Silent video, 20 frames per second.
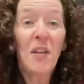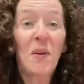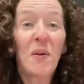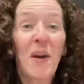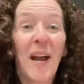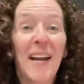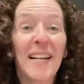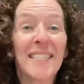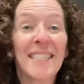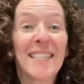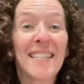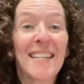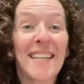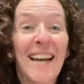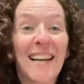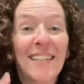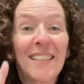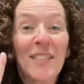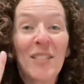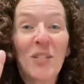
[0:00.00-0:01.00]
You guys, the
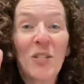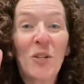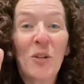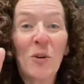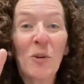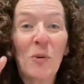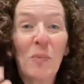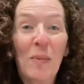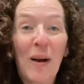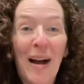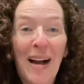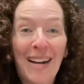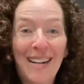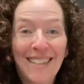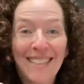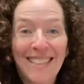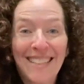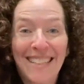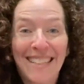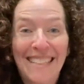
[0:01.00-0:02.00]
next two
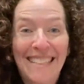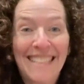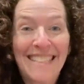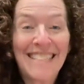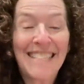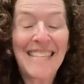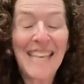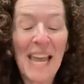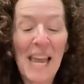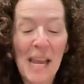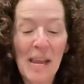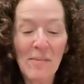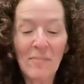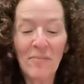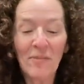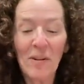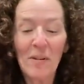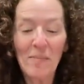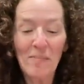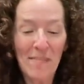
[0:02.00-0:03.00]
boxes came
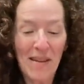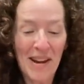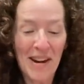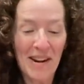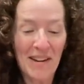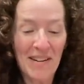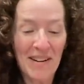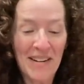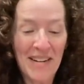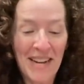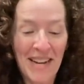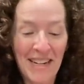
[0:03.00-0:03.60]
from Mary,